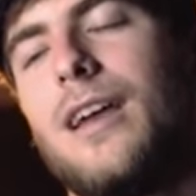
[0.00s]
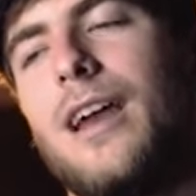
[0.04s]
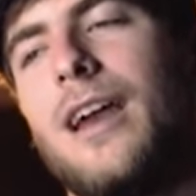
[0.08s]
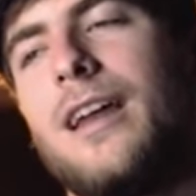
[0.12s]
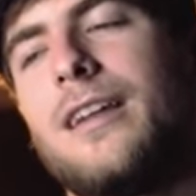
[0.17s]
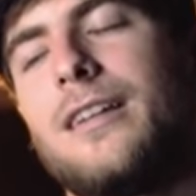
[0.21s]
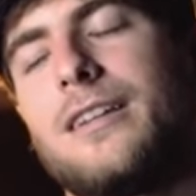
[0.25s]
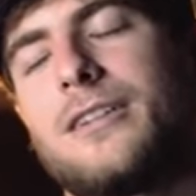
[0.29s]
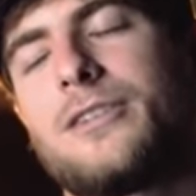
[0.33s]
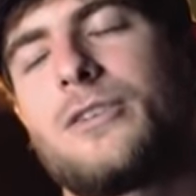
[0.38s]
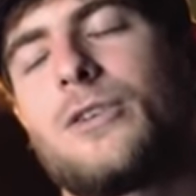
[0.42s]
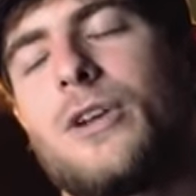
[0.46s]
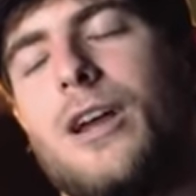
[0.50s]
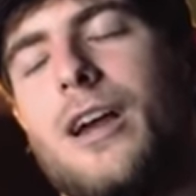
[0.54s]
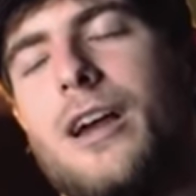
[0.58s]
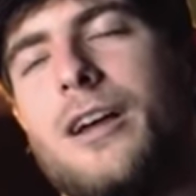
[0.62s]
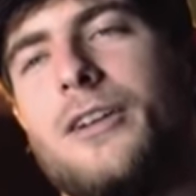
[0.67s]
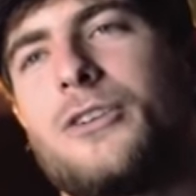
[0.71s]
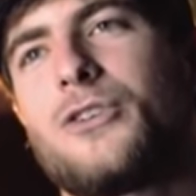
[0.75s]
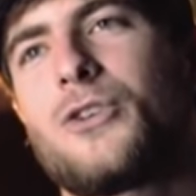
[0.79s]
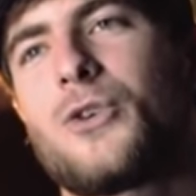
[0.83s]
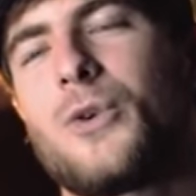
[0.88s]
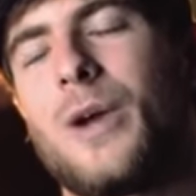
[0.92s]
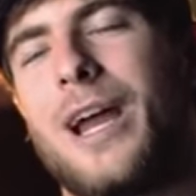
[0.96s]
and a
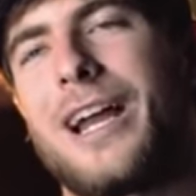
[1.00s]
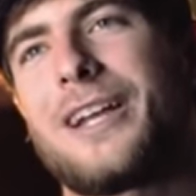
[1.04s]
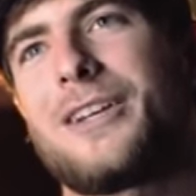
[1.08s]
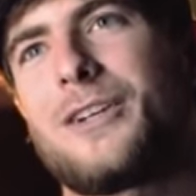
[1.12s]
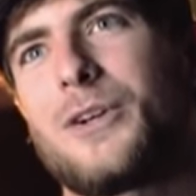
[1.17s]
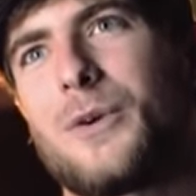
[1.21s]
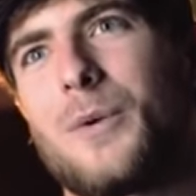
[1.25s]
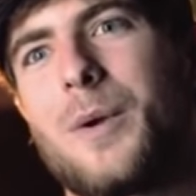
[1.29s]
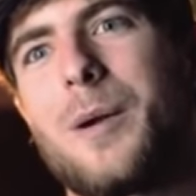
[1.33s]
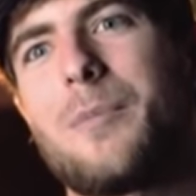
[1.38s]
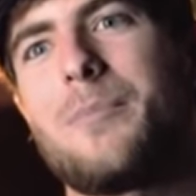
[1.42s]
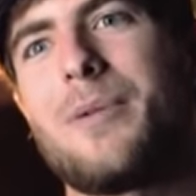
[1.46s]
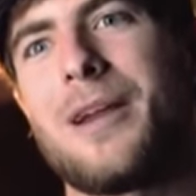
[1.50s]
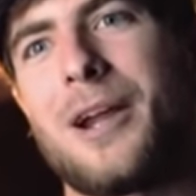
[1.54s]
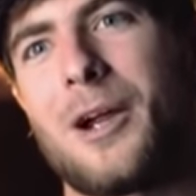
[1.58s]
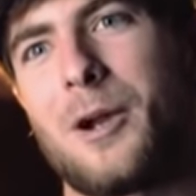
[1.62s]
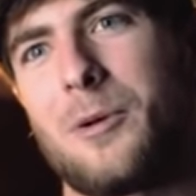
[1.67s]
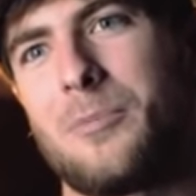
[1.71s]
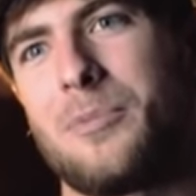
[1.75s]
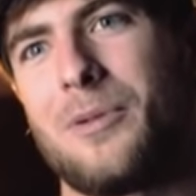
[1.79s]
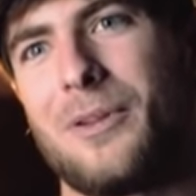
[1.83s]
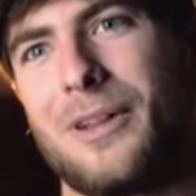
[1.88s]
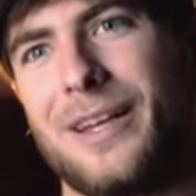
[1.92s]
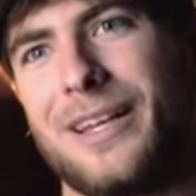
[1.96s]
tractor
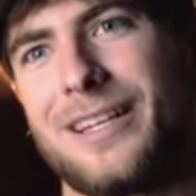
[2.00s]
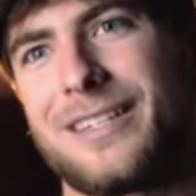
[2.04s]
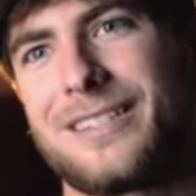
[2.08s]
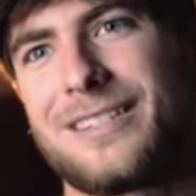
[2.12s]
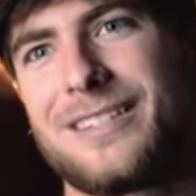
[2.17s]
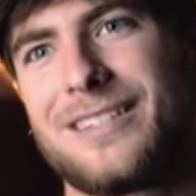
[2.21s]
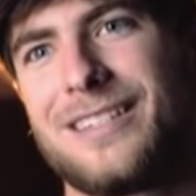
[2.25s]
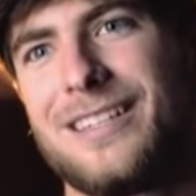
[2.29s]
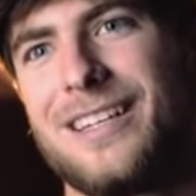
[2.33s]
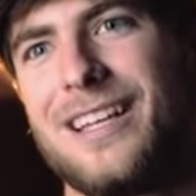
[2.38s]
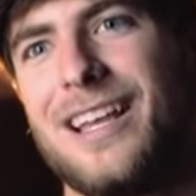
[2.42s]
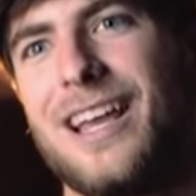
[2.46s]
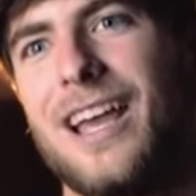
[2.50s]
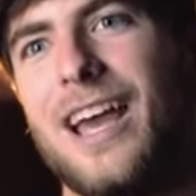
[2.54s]
repair place.